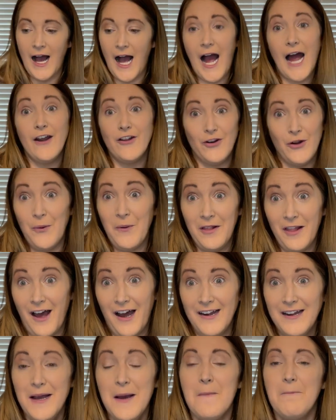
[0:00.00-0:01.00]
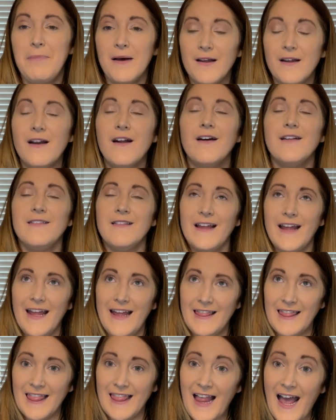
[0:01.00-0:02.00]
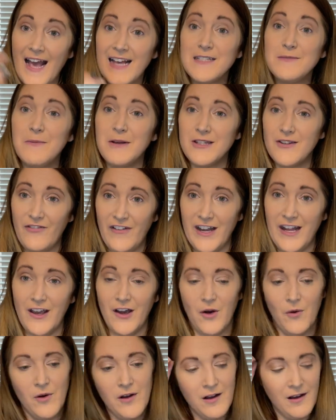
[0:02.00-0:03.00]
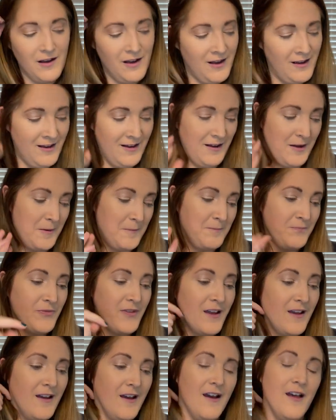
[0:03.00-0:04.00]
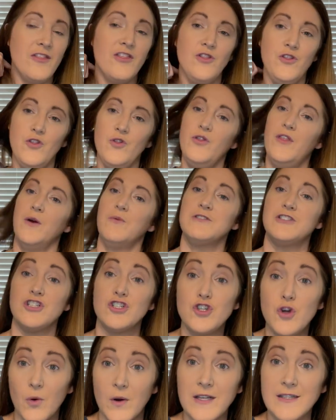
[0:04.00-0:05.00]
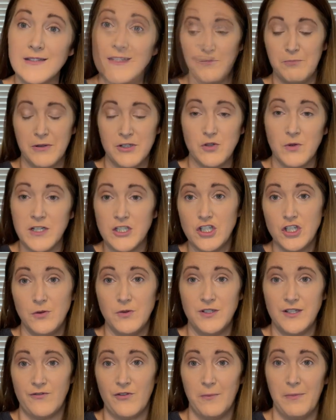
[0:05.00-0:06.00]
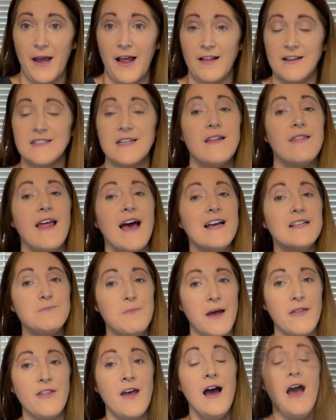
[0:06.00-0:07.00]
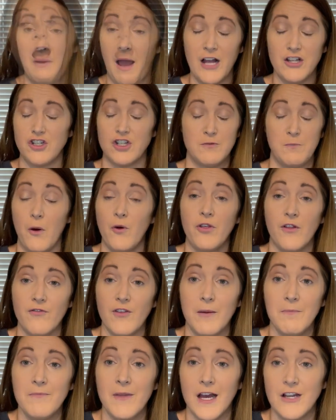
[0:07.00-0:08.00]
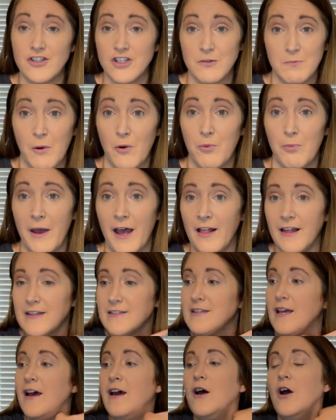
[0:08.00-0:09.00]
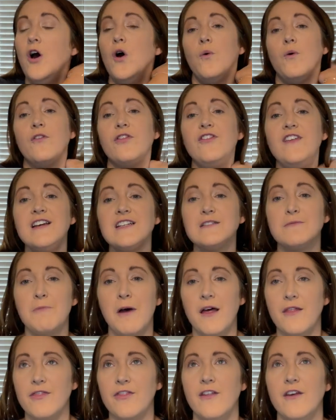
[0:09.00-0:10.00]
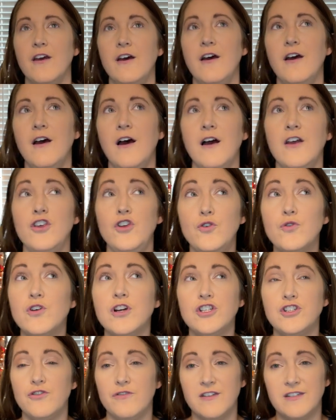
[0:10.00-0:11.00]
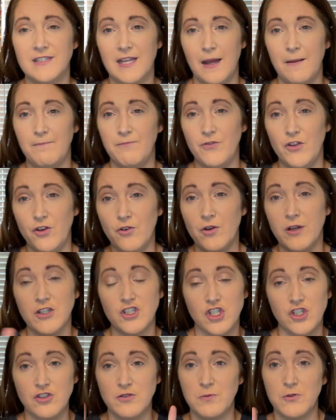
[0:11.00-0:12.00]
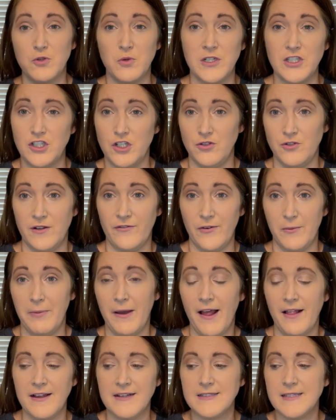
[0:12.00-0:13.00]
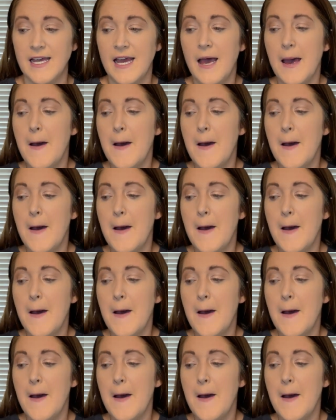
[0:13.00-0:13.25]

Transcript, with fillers: I don't know, a lot. But in last month's video, um, there was a choice between two different palettes, and last month I chose both of them. I chose both palettes. Well, this month you could do the same. You could choose between two different palettes.